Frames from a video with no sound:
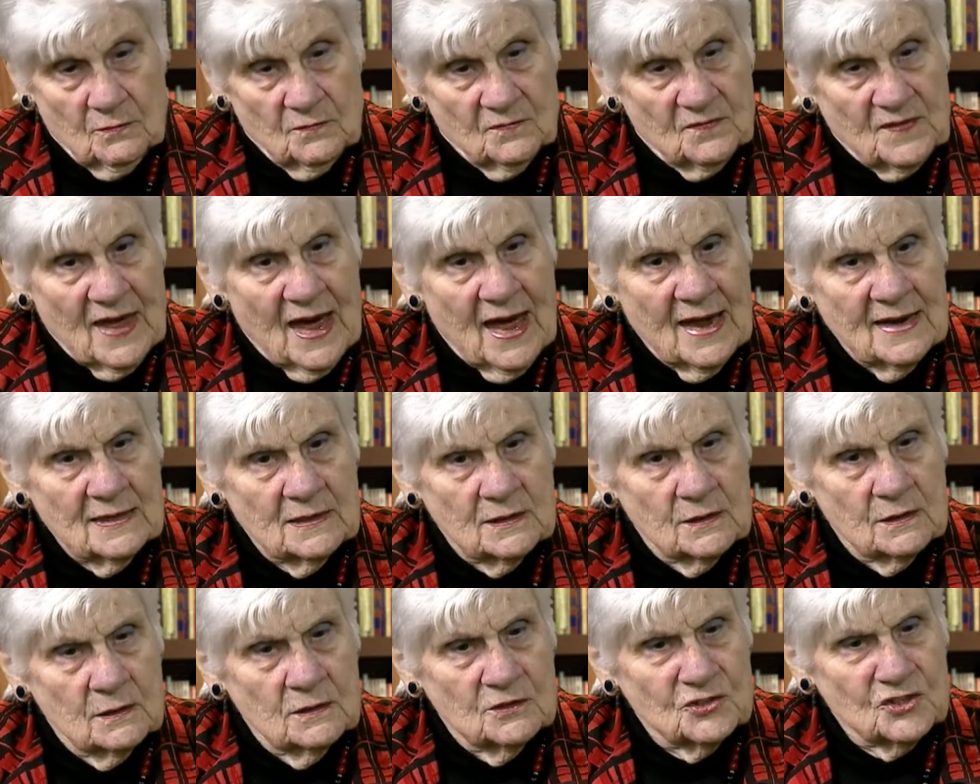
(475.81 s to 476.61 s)
that
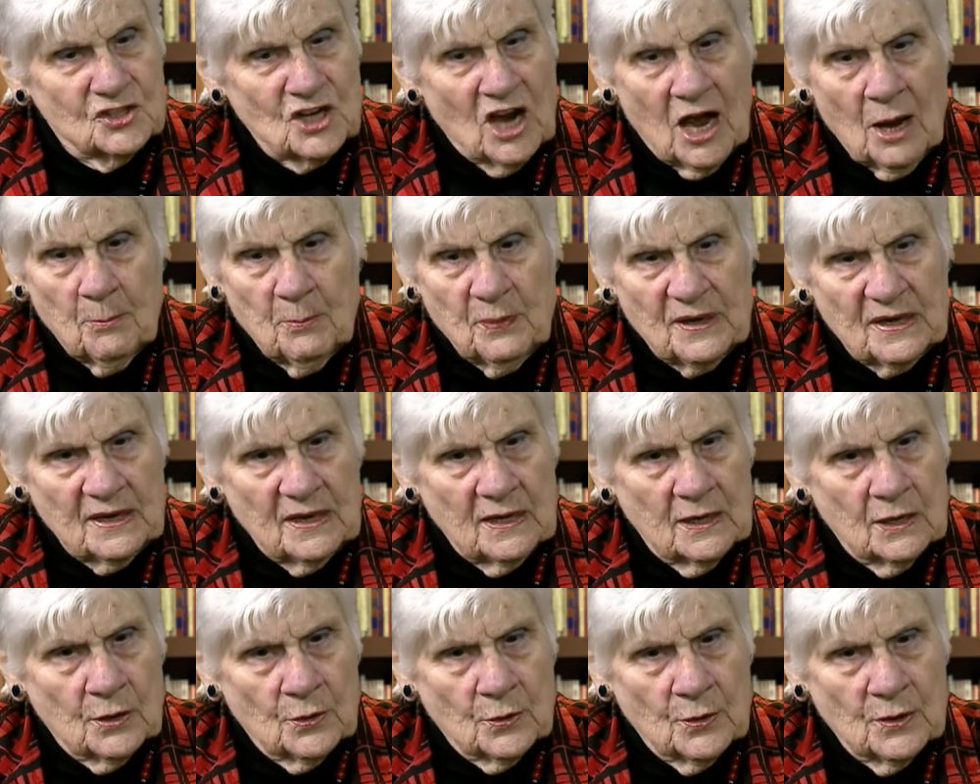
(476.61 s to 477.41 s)
little shopping
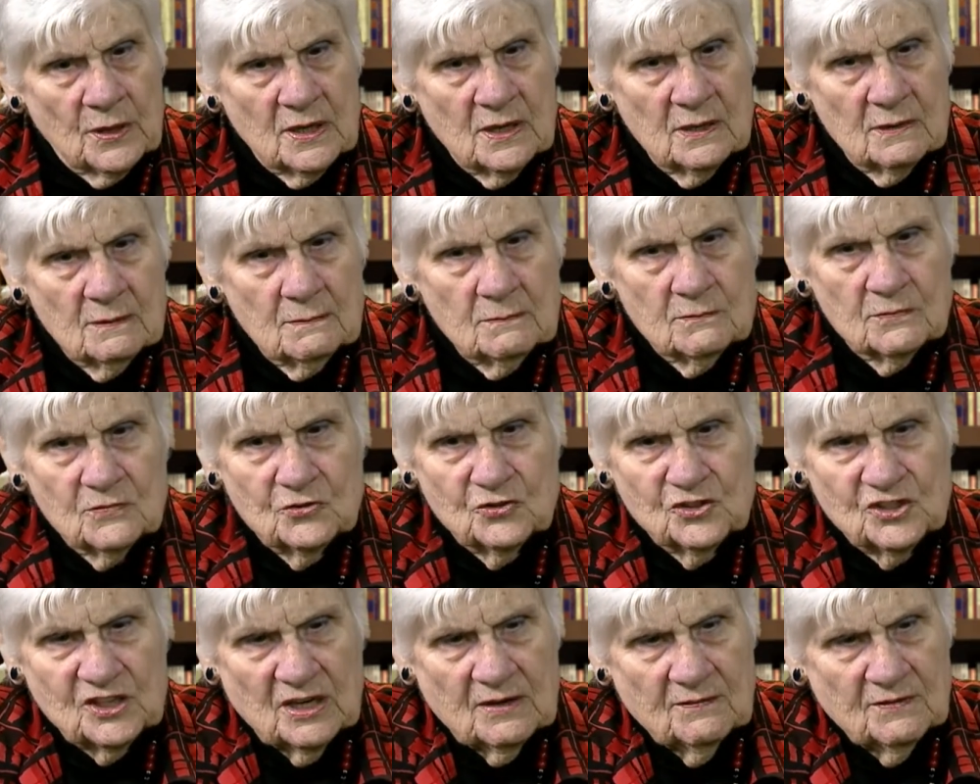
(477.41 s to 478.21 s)
area
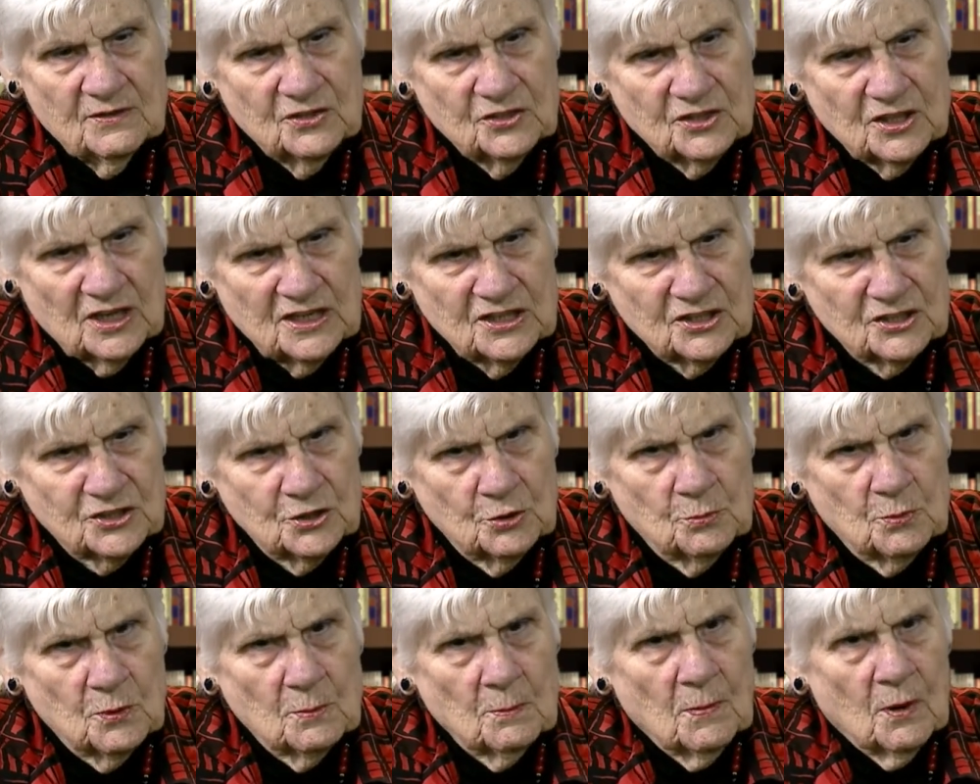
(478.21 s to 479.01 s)
Chevy Chase
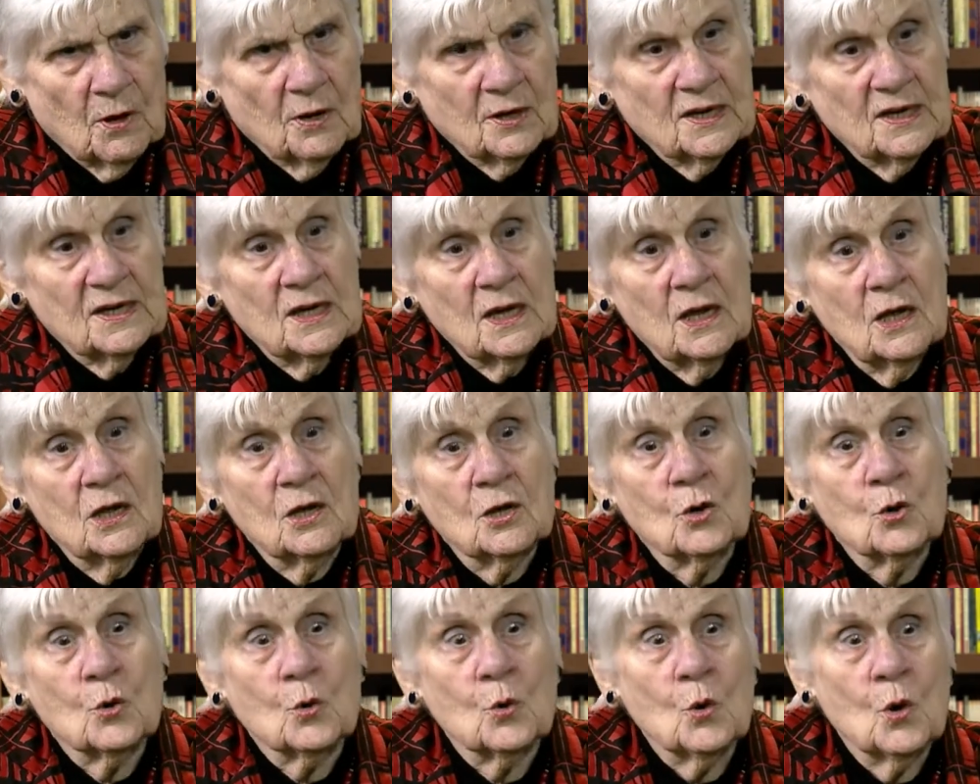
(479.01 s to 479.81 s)
Supermarket,
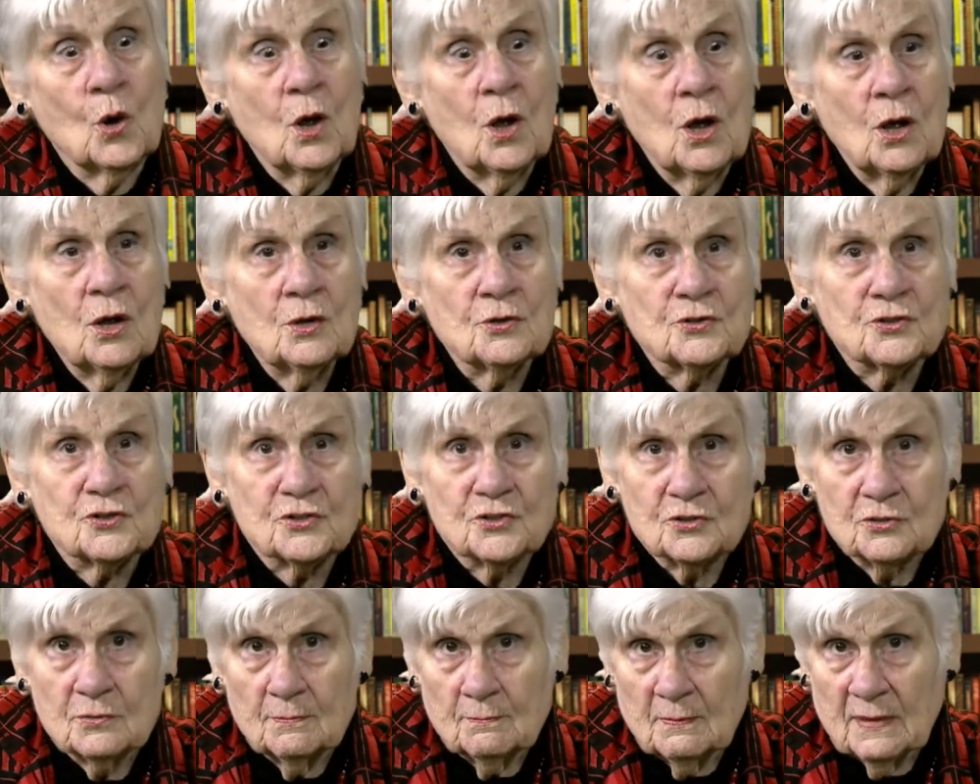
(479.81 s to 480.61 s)

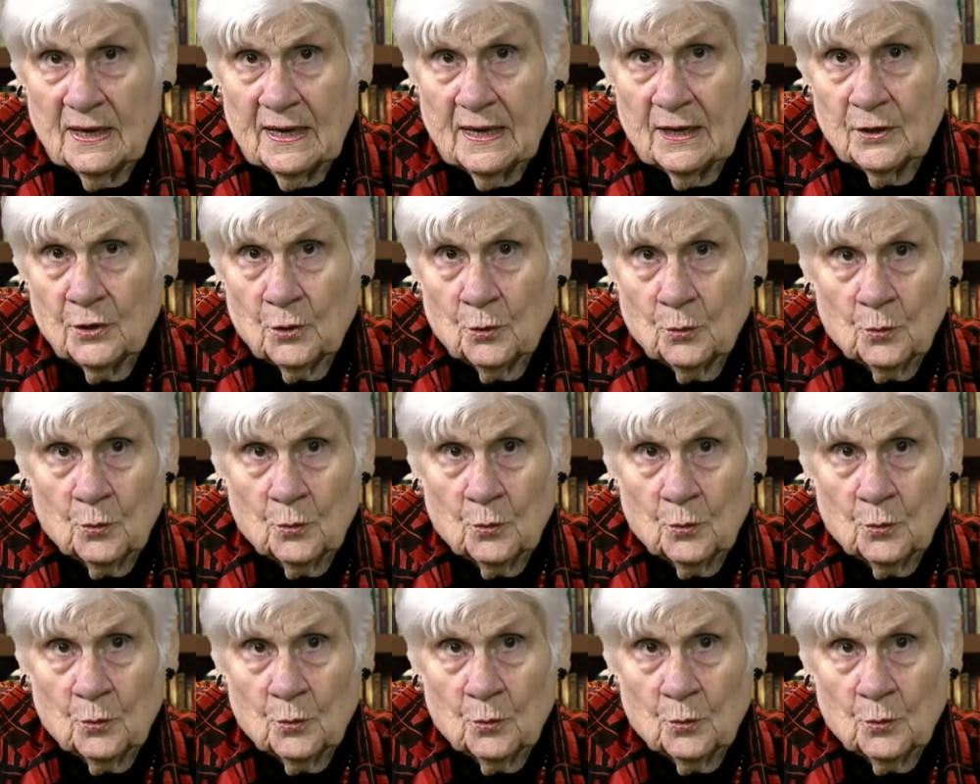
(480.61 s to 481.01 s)
across Manor